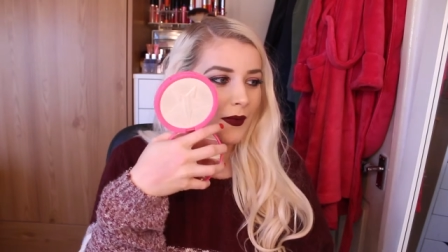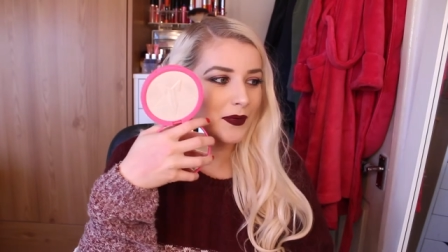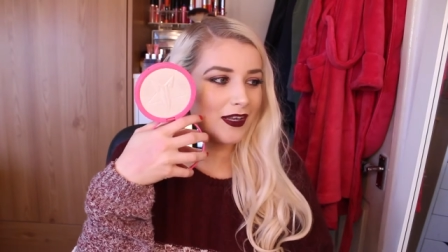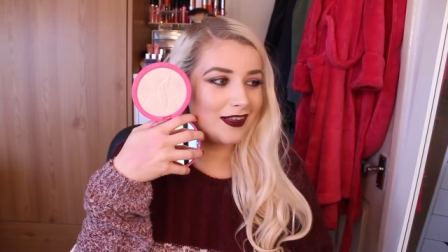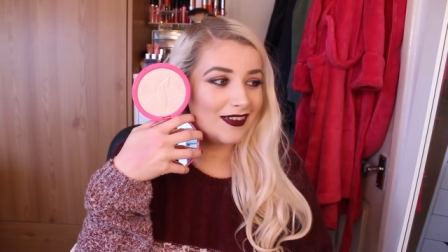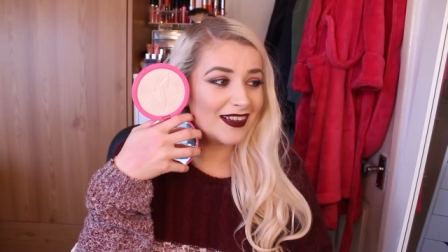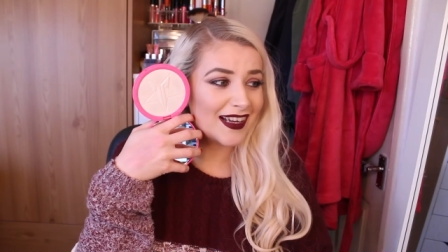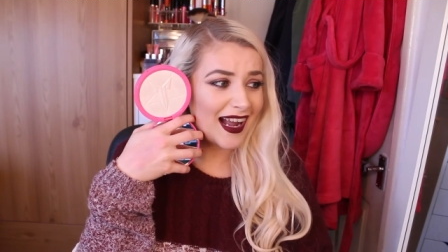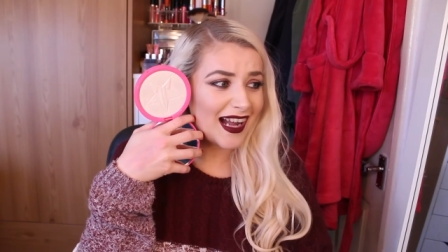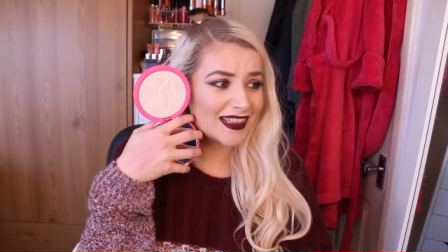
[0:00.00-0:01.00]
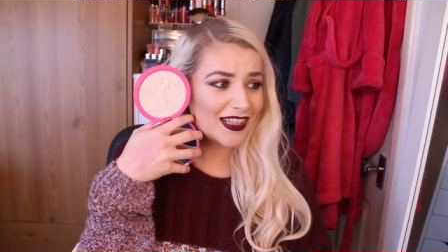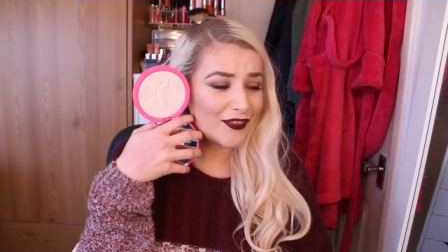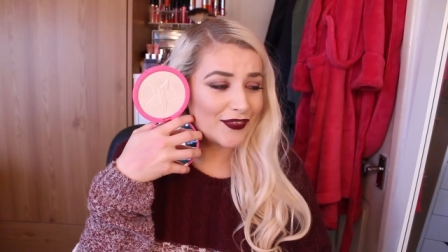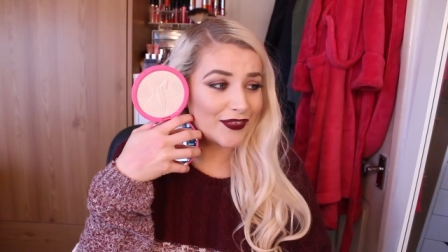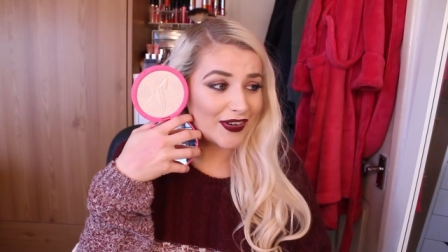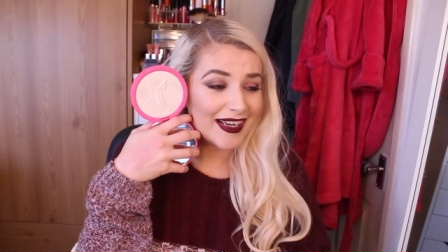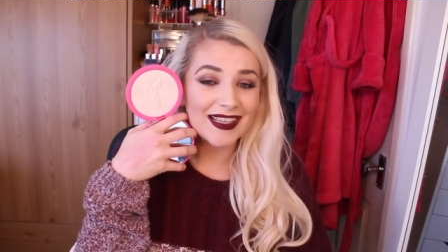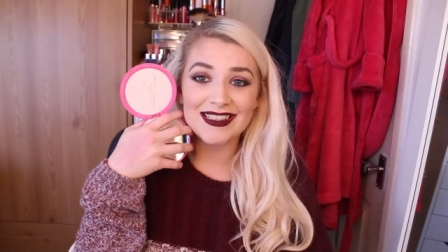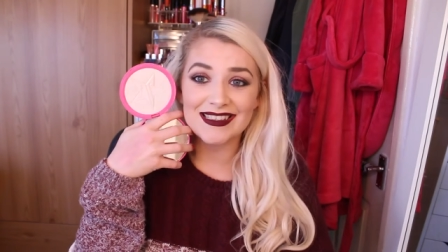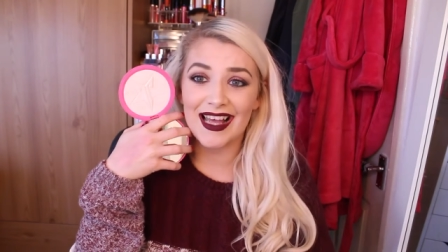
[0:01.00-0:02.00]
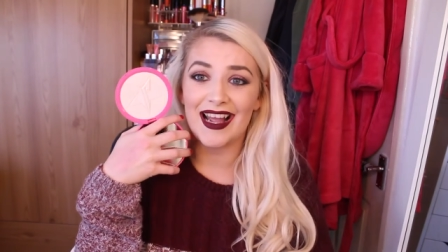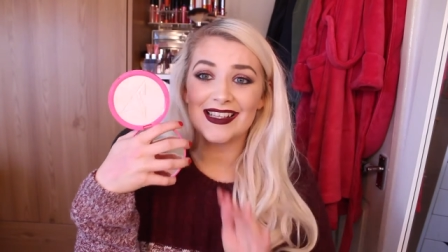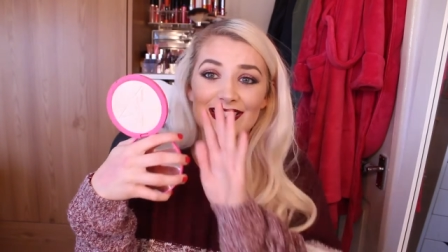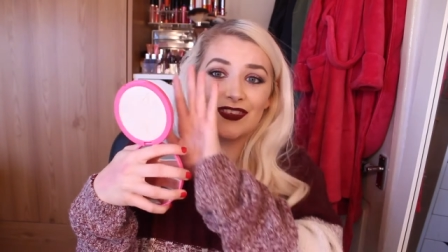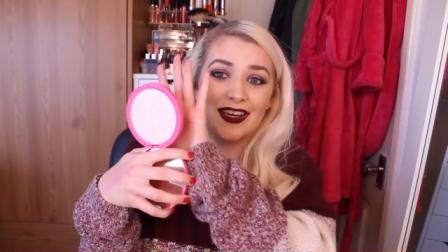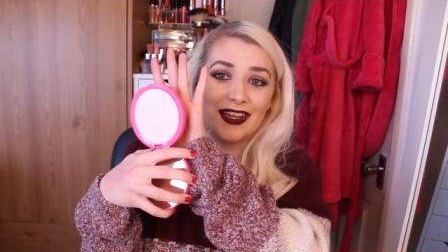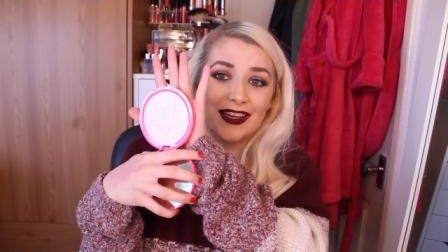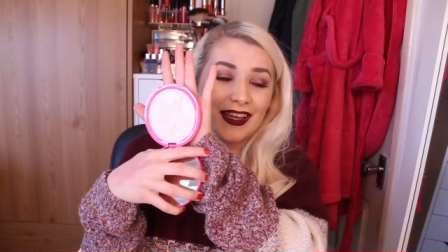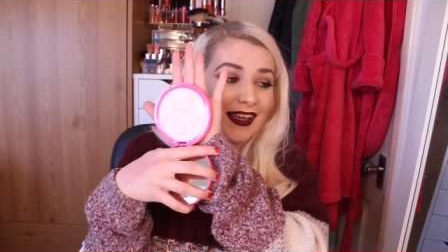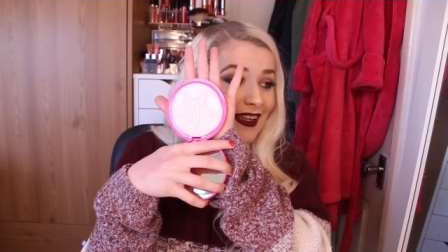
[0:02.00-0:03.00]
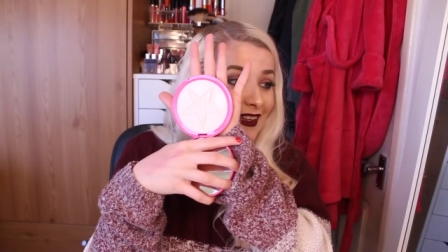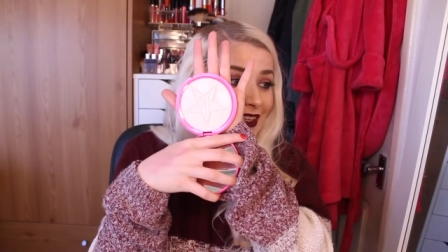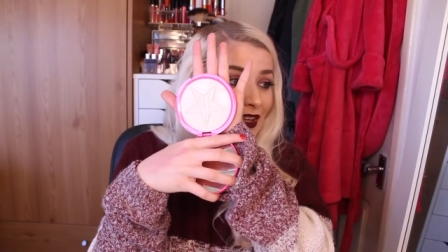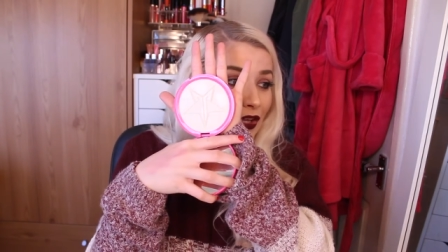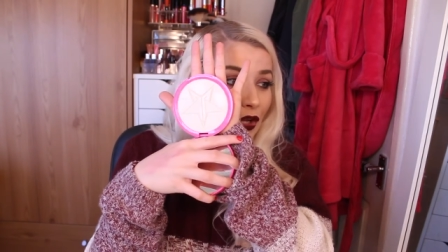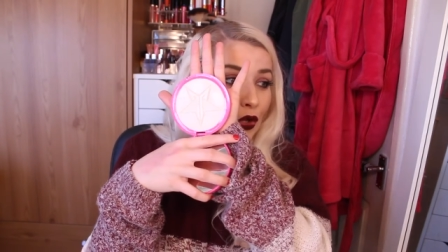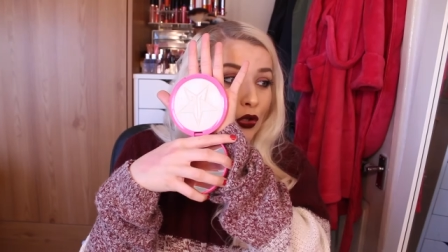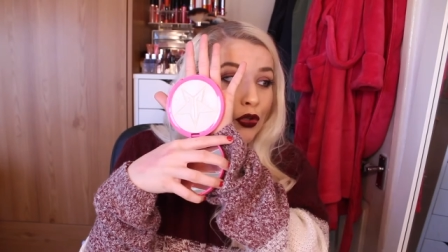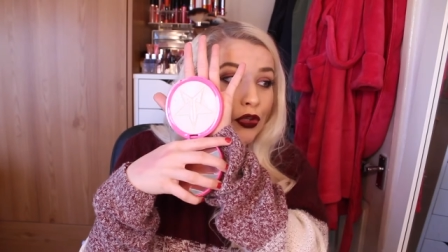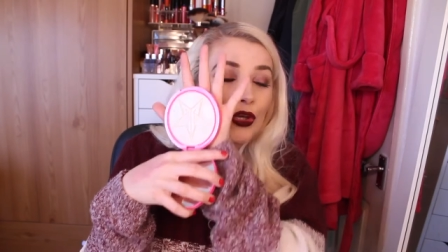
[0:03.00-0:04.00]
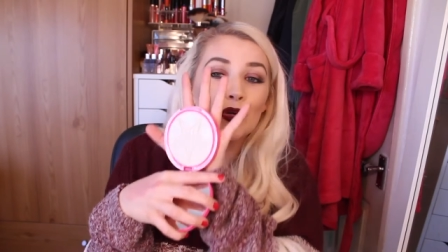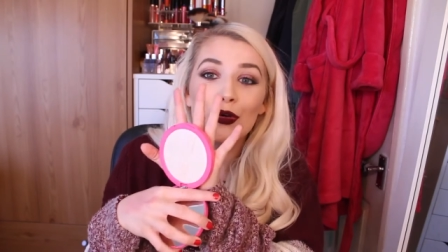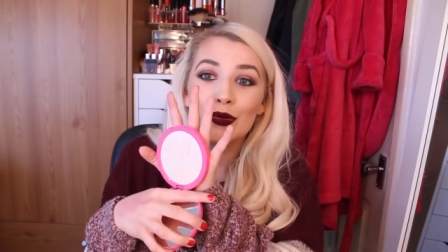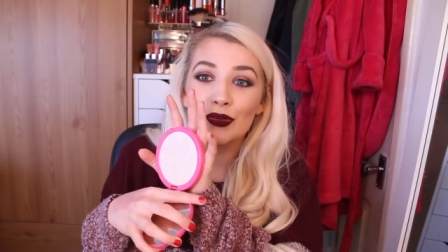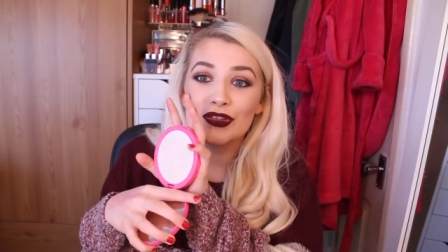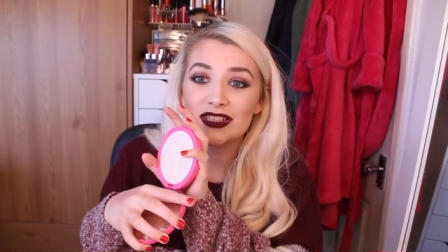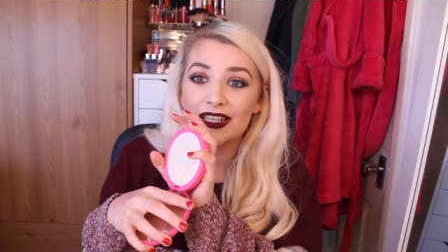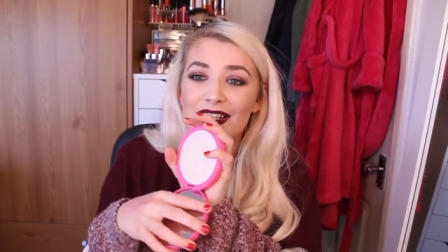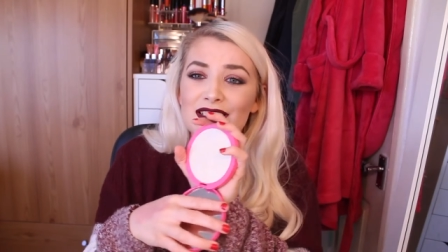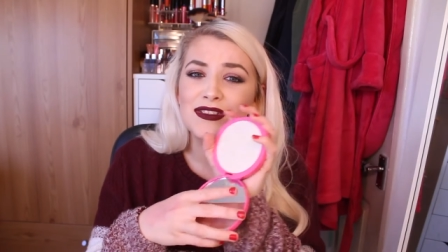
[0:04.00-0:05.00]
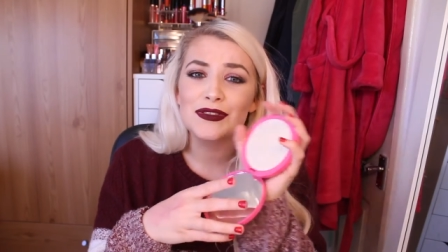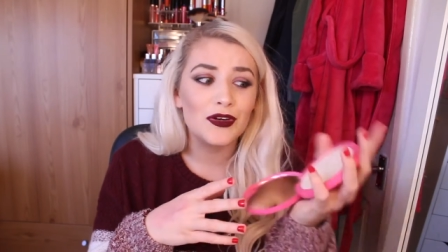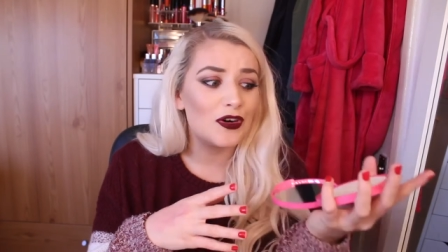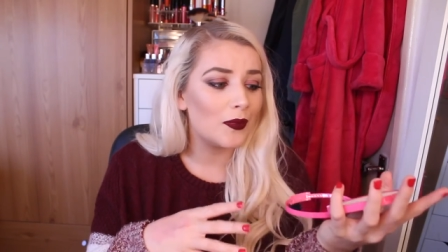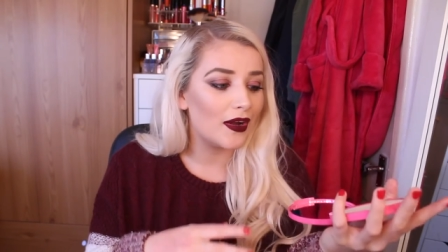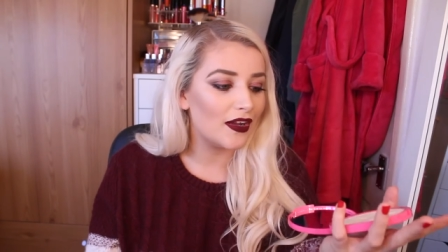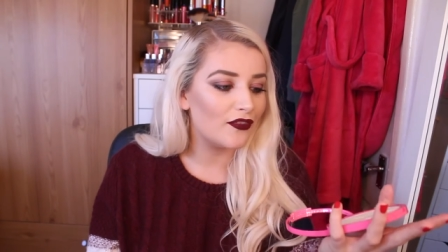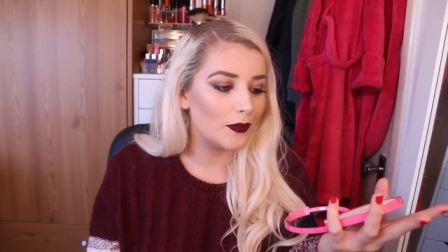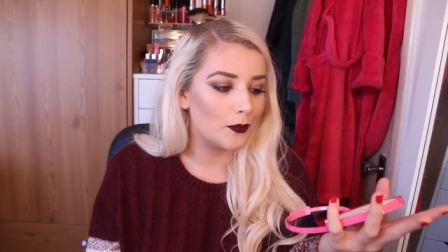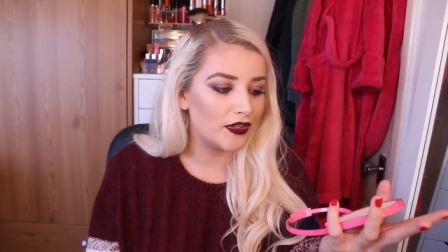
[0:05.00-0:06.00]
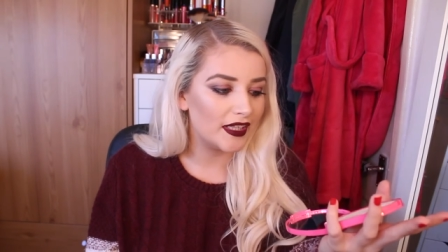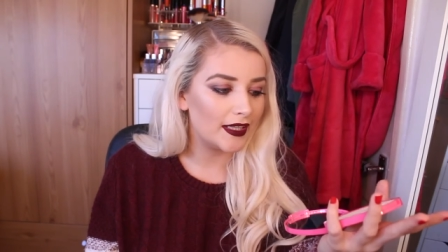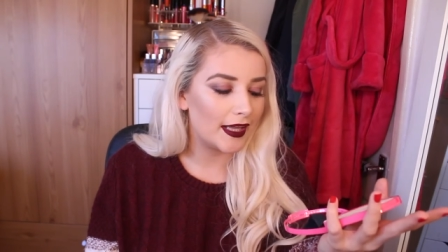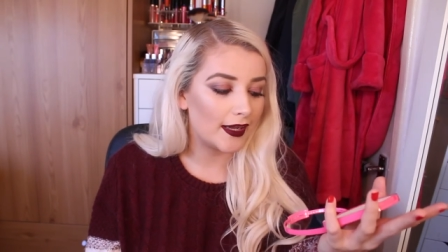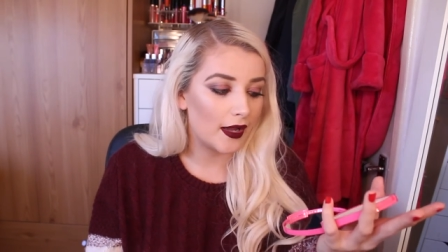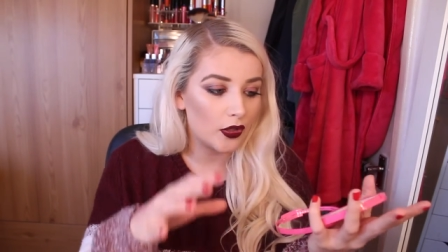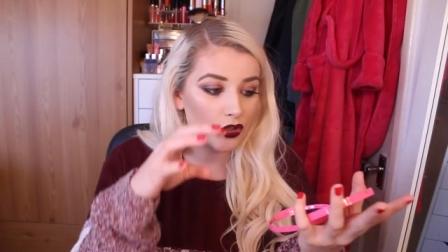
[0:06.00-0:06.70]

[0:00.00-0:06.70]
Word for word: But look at the freaking size of it! Like, it is huge! It is so worth the money, like,